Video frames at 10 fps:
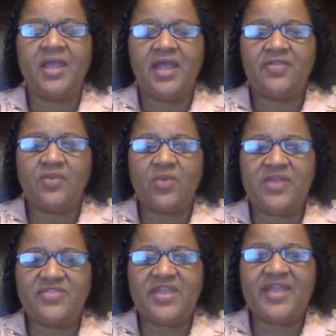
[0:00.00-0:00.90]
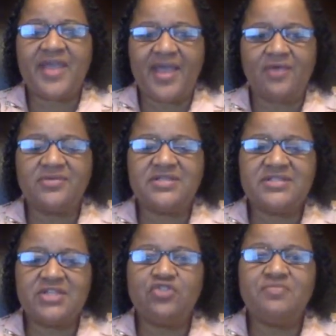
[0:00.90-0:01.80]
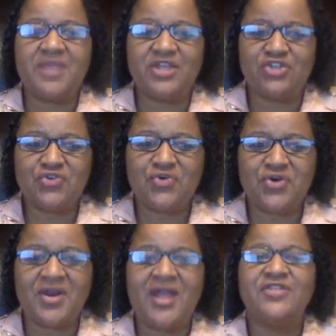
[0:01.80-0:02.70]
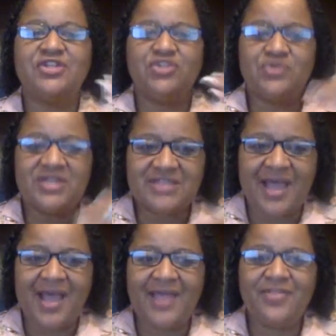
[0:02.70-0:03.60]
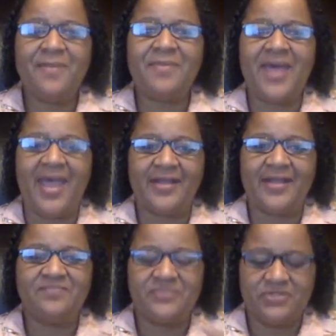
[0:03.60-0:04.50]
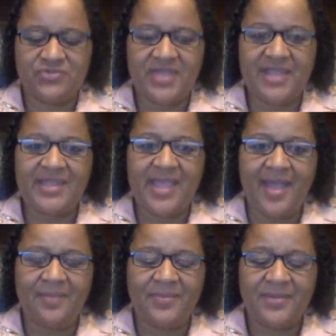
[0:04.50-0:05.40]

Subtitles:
And the way that they count is that you make sure that you can tie them back to that gap,